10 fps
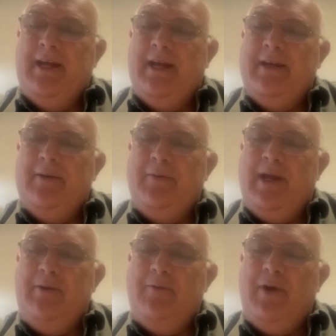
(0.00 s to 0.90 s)

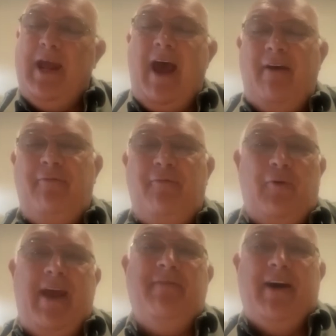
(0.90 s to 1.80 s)
We have
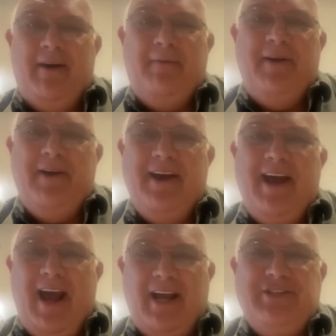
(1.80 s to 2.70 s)
forever
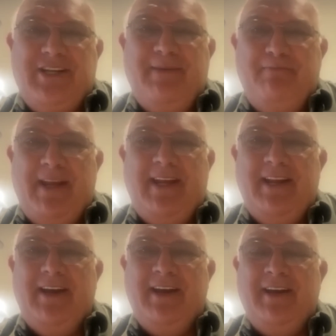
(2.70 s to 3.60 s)
actually
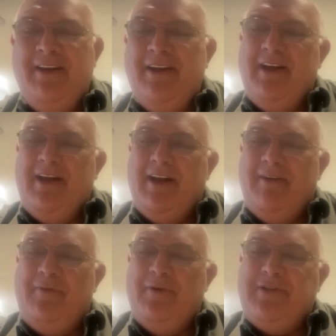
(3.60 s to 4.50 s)
been
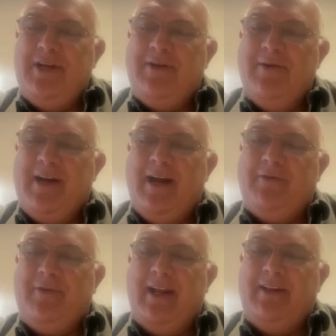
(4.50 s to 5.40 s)
a food secure
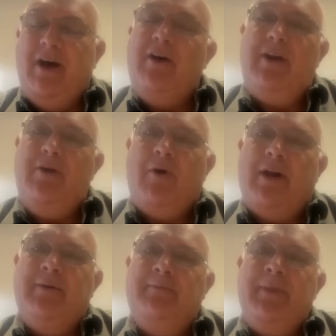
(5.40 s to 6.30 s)
country, and the only
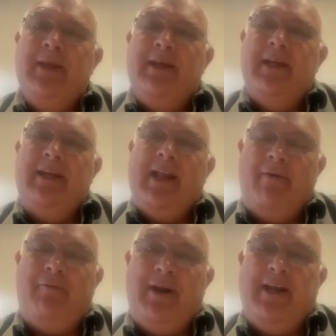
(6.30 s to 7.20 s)
one in
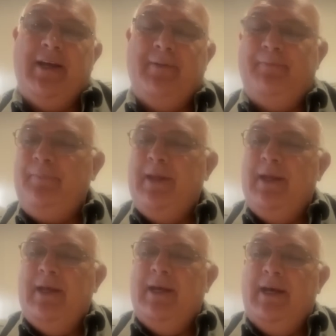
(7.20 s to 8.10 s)
Africa.
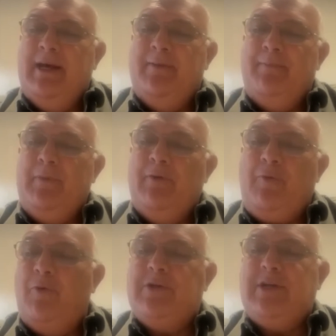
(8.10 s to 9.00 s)

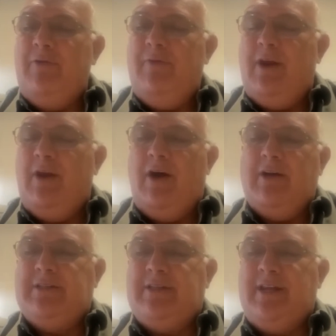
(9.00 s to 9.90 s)
Of course, over the last